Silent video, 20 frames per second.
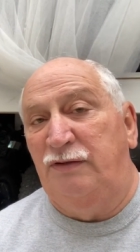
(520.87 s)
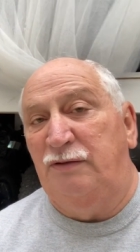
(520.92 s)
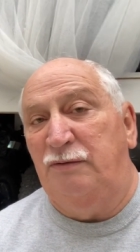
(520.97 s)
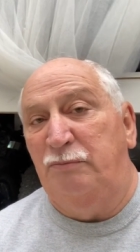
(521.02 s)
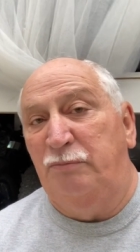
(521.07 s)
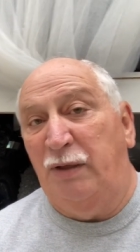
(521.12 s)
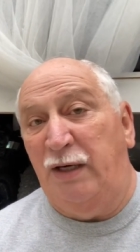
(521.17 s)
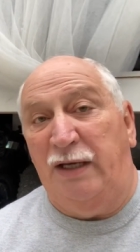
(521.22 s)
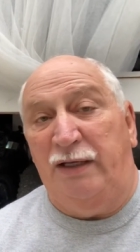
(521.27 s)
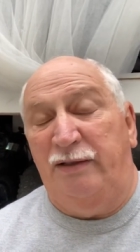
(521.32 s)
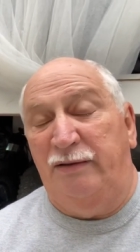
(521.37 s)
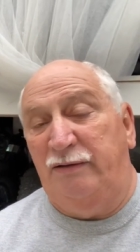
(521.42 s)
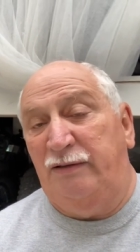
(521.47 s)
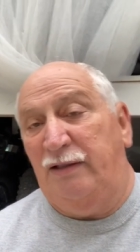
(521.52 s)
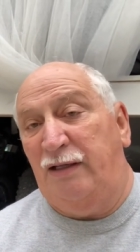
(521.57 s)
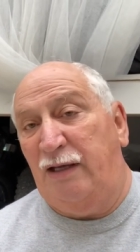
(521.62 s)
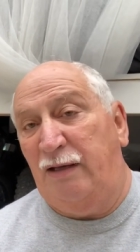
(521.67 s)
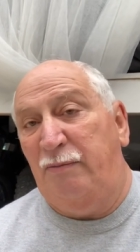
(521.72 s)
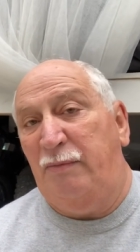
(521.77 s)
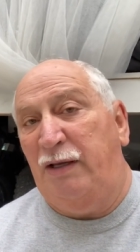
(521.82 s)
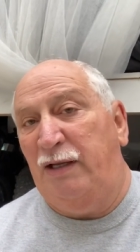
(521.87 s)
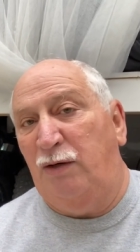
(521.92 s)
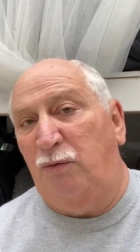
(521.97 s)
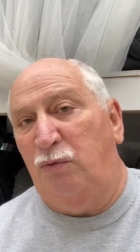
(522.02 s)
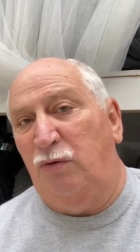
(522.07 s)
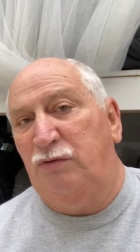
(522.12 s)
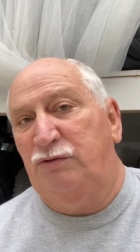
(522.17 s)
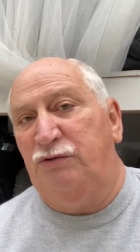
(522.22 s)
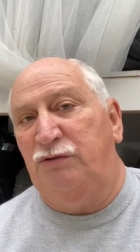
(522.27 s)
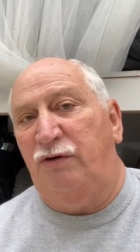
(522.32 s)
but I mean, it
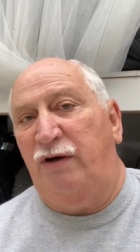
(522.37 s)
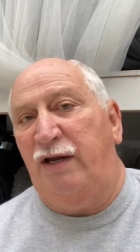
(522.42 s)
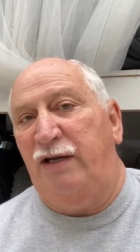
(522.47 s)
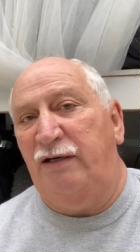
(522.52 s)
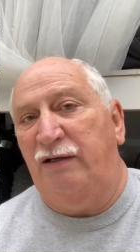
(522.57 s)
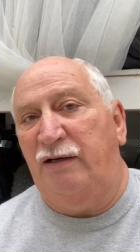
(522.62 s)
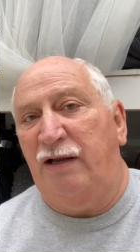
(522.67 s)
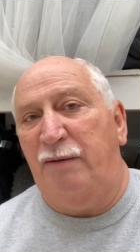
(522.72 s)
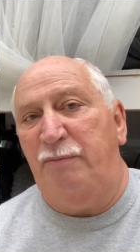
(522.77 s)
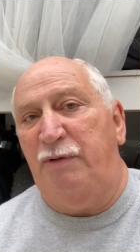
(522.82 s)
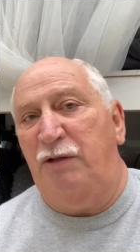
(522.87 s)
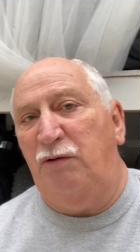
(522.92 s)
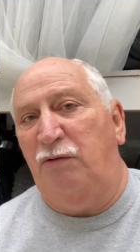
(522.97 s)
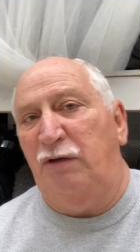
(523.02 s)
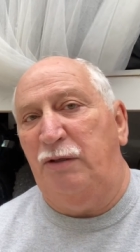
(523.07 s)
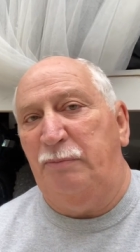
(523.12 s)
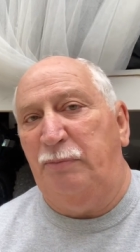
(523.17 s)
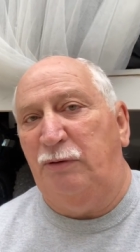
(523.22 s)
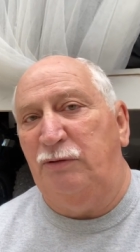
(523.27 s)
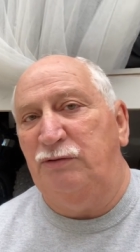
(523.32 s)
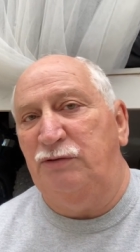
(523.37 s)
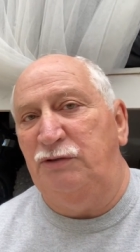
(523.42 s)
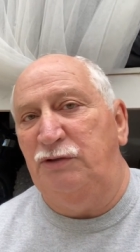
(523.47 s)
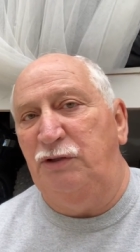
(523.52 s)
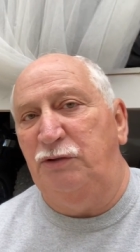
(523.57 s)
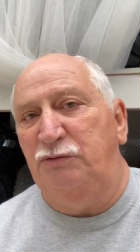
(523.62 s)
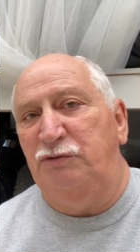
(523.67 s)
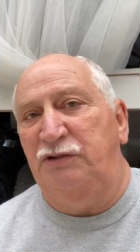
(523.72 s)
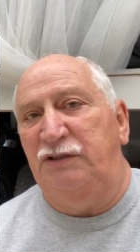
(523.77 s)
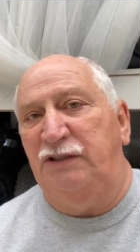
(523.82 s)
works great, and I'm the only person
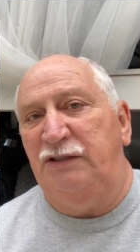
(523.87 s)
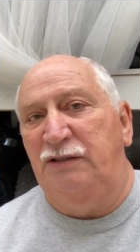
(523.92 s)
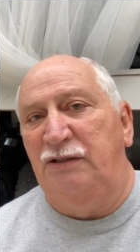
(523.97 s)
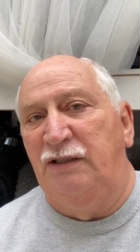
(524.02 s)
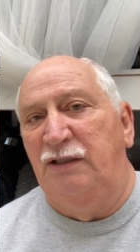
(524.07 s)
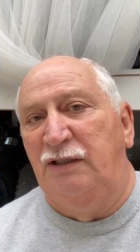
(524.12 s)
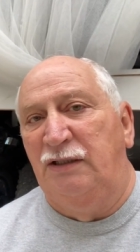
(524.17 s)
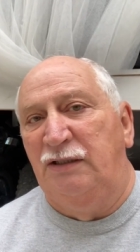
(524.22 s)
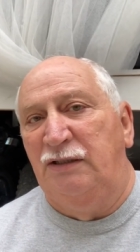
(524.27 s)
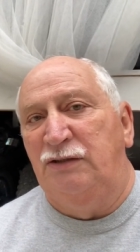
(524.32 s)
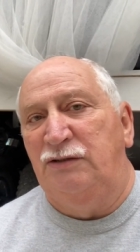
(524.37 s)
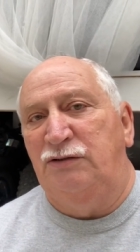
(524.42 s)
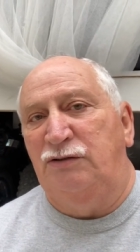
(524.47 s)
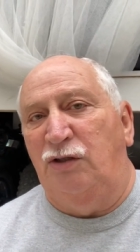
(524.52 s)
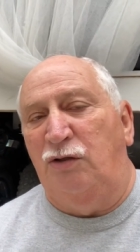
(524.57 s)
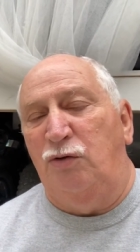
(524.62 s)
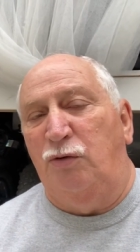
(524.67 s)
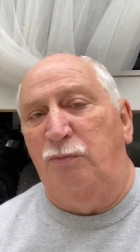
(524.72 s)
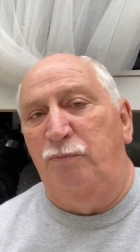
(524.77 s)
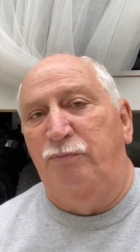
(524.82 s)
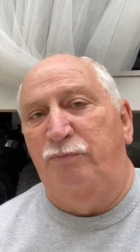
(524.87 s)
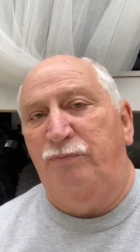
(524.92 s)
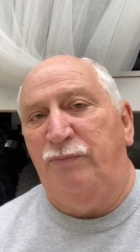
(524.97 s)
using it, so